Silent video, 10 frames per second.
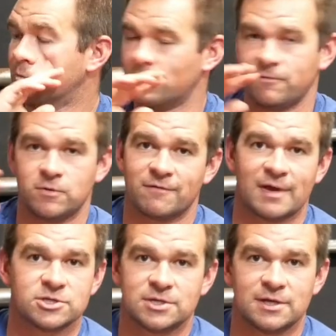If you have
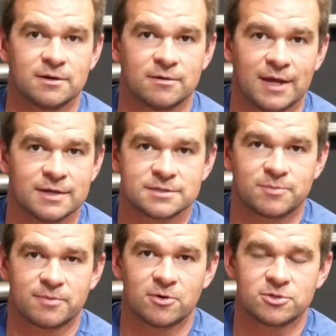engineer as a
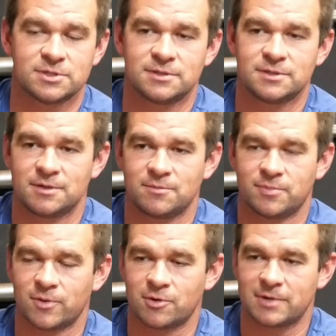promoted
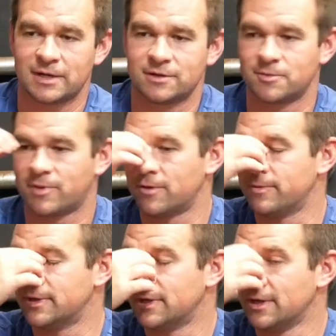rank in your
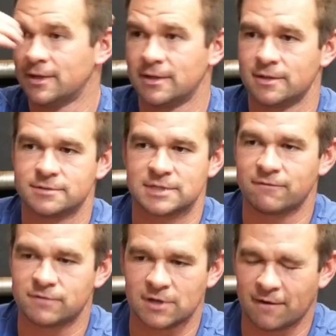department,
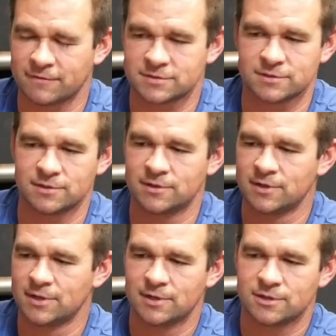safety officer,
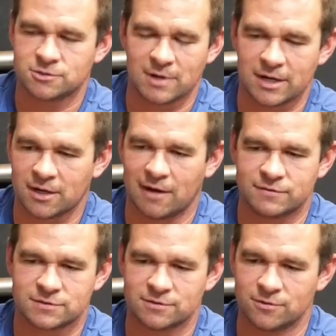training
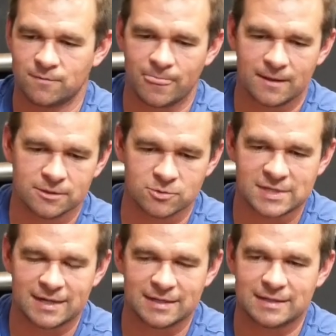officer,
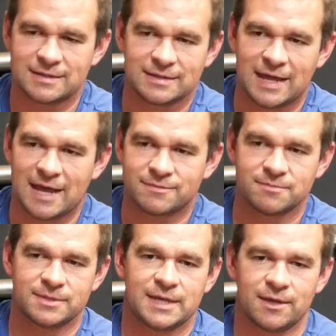lieutenant,
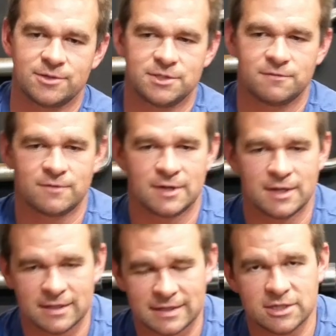captain, battalion chief,
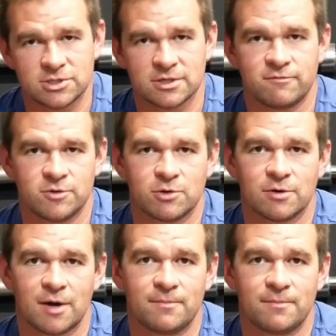each level you go